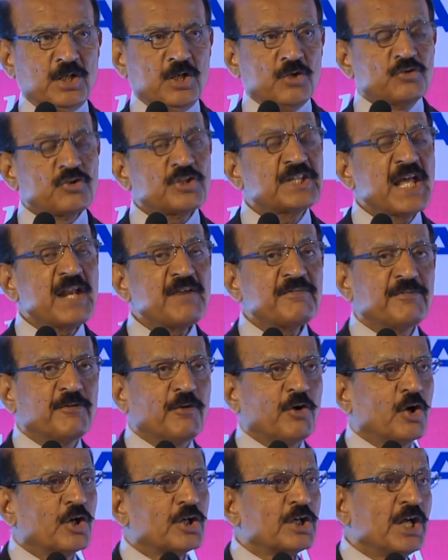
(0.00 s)
So
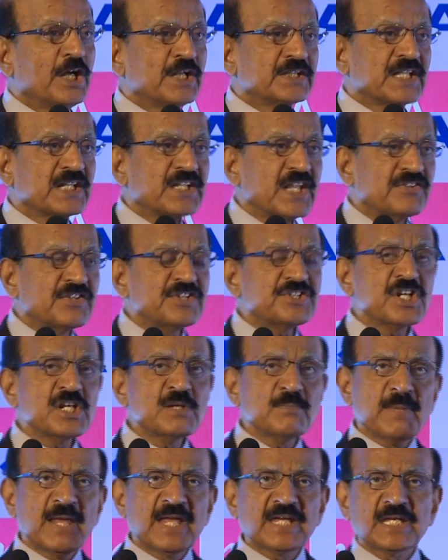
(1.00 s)
therefore, the
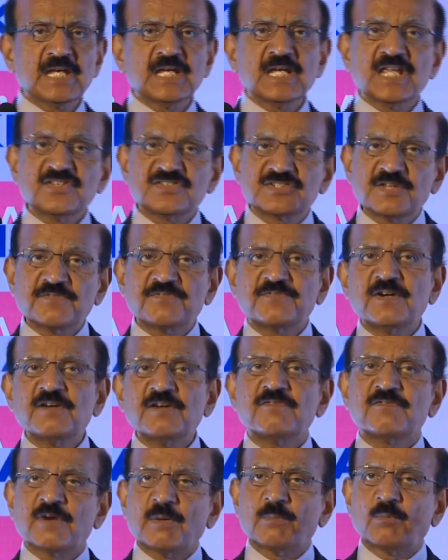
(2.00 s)
decision making is different
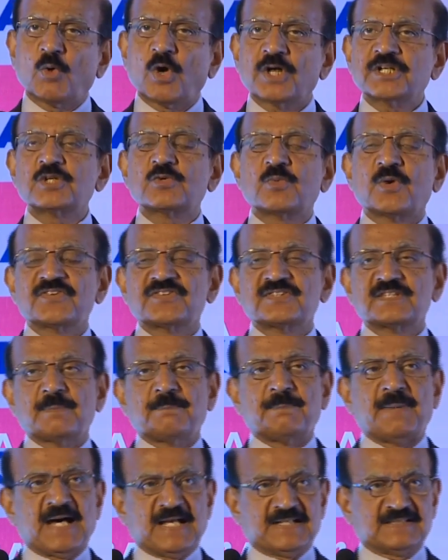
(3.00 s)
from what it was in the
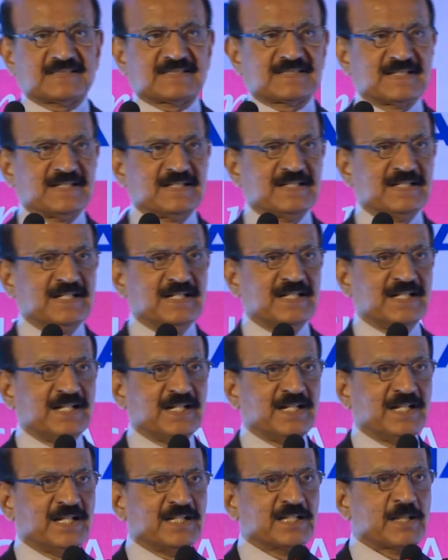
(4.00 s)
past.
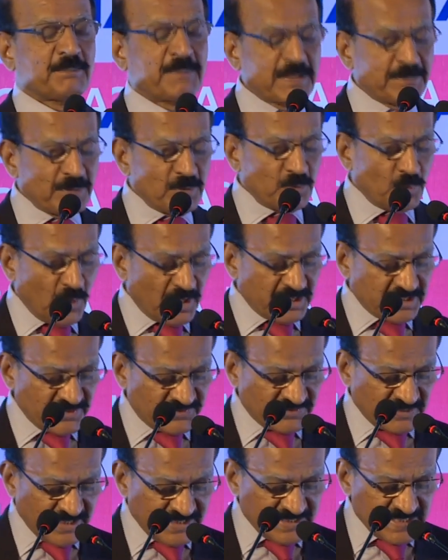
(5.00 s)
The people who are
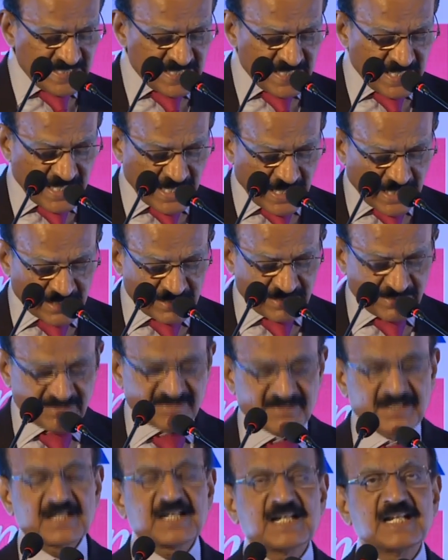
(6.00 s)
deciding are
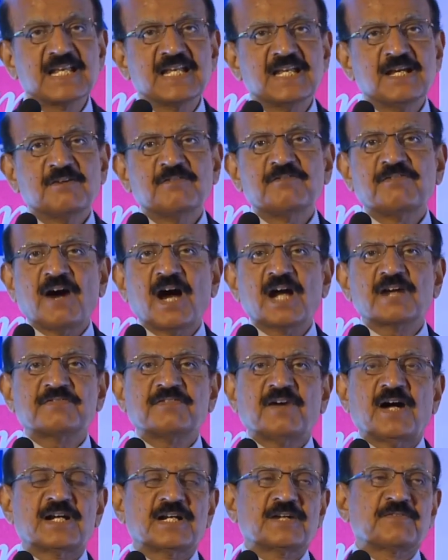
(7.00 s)
certainly far,
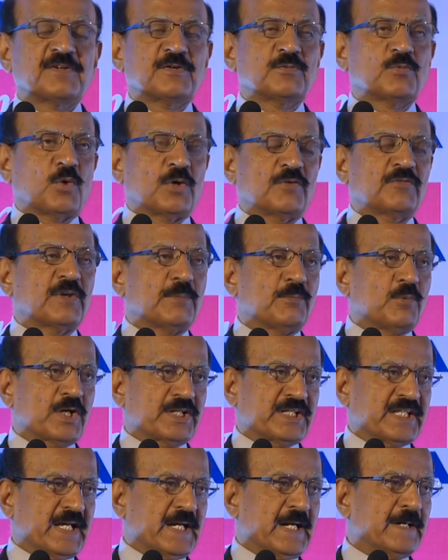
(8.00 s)
far different from
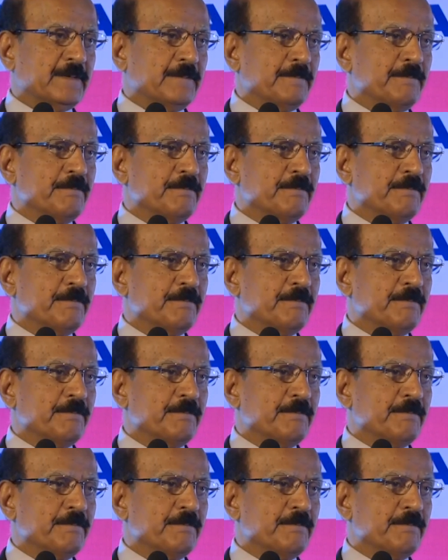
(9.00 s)
what they are.